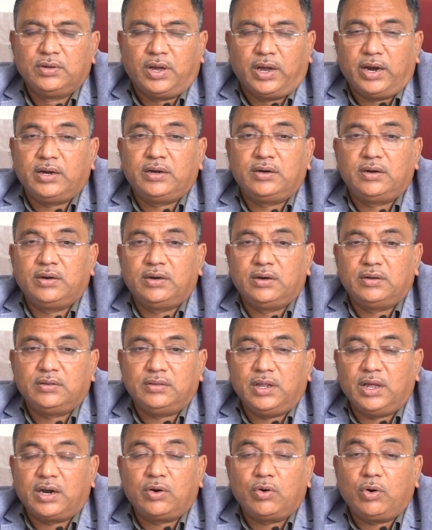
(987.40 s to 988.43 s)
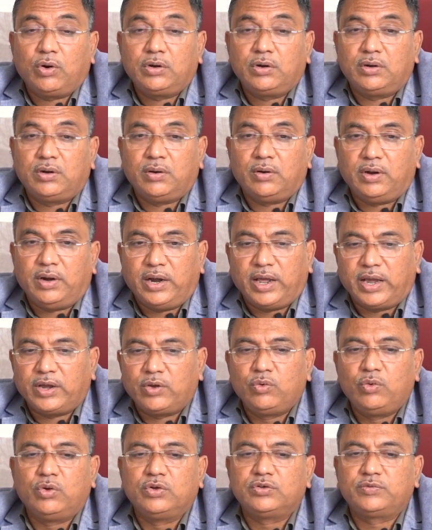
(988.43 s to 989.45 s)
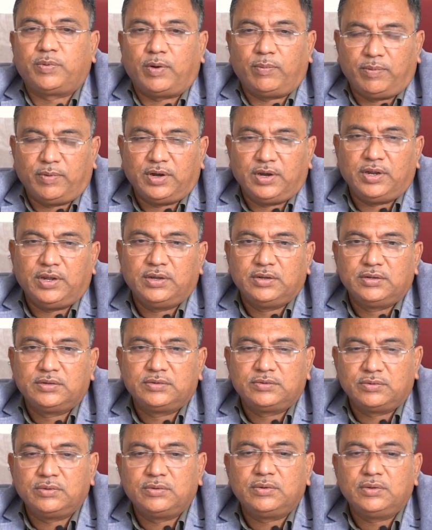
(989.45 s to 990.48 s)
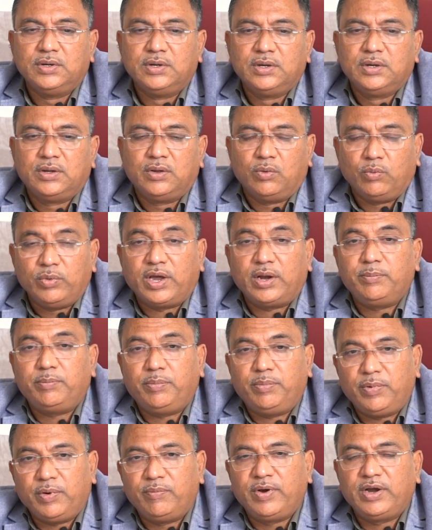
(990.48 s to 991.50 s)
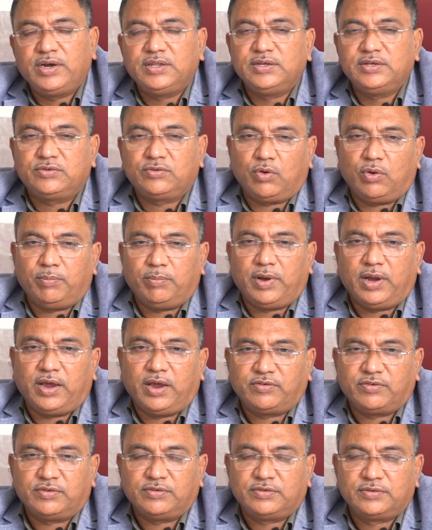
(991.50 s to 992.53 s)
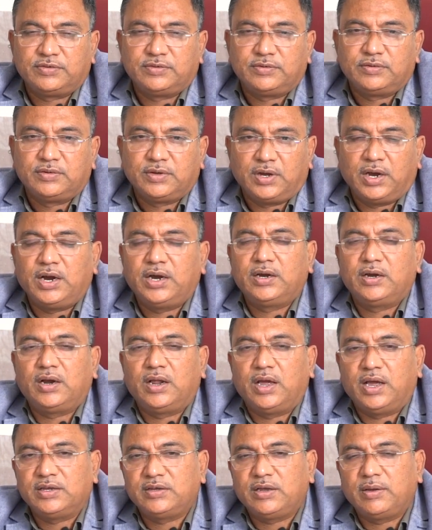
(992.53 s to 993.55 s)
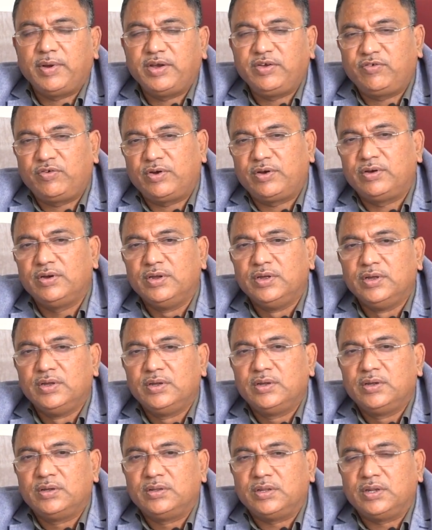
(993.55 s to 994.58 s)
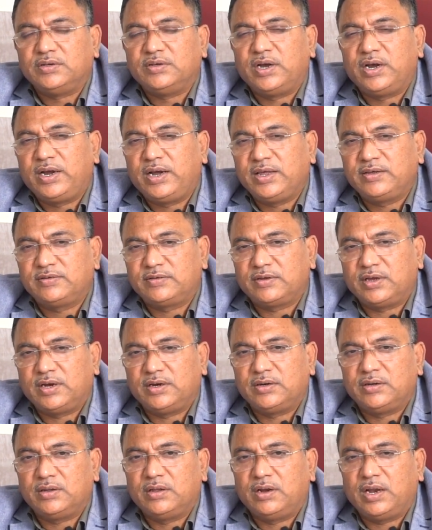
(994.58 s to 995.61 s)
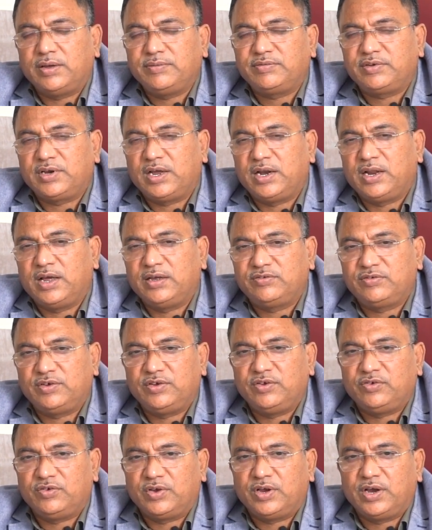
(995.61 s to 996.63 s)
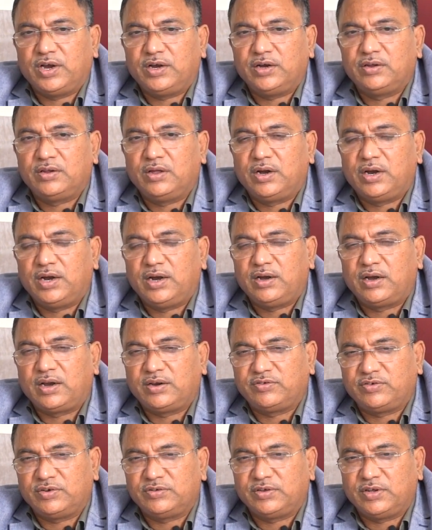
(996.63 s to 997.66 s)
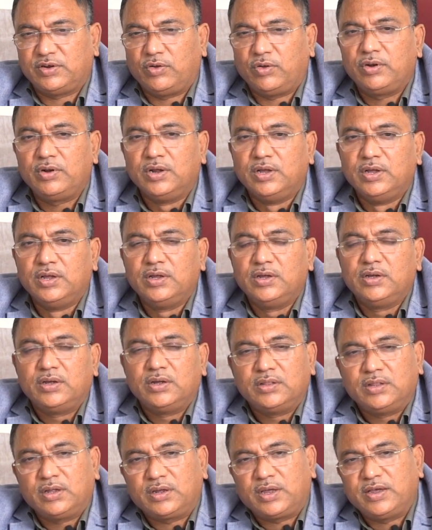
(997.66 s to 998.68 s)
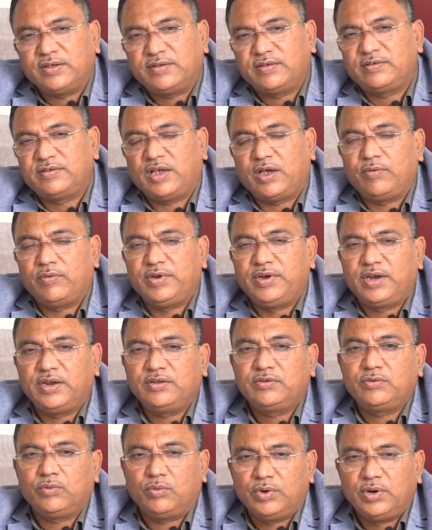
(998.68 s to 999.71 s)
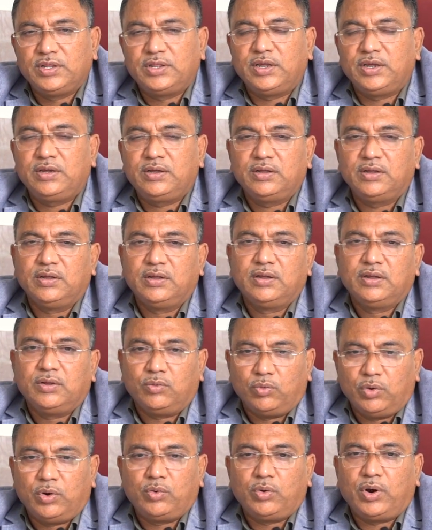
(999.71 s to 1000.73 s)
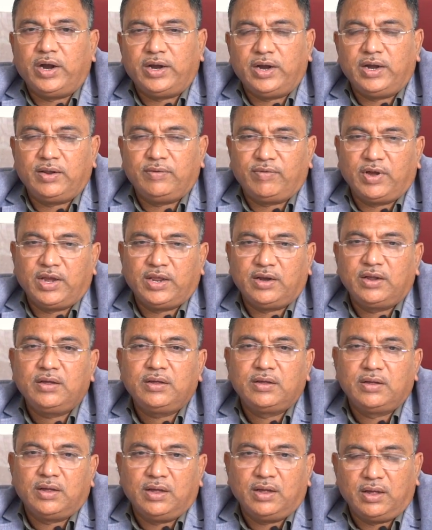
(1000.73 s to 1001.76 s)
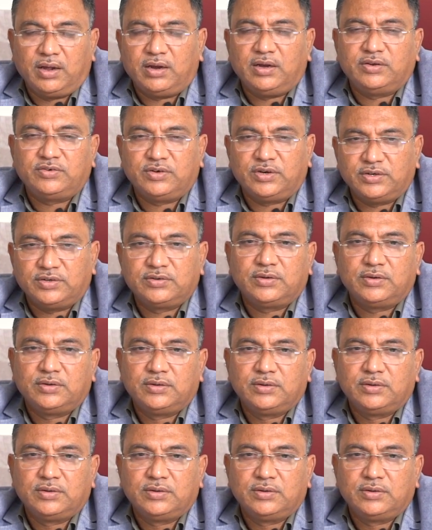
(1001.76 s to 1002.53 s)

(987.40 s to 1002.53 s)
and they are not diagnosed properly. So we can prevent these complications. And as I mentioned, the genetics and the lifestyle has changed, and the adulterations and all, the cases have increased. Only thing we have to identify in an early stage.